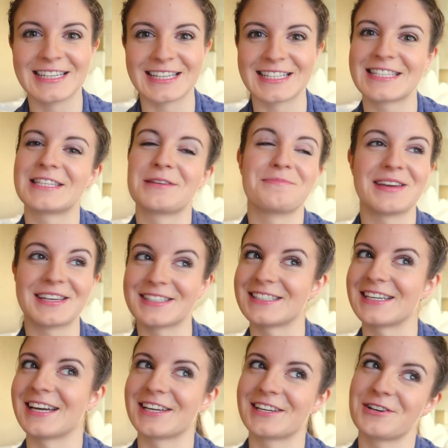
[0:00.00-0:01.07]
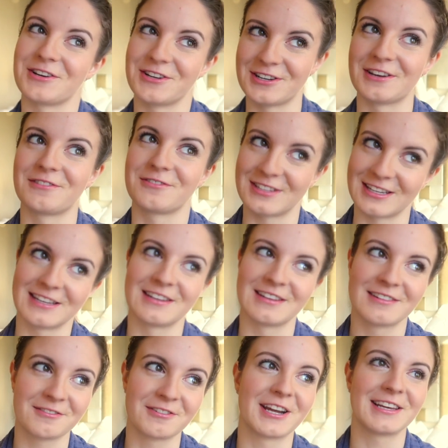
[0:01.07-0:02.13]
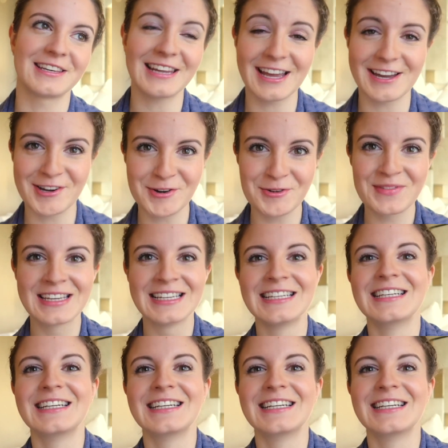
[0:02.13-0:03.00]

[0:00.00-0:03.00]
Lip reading: that's the best I could have done right now.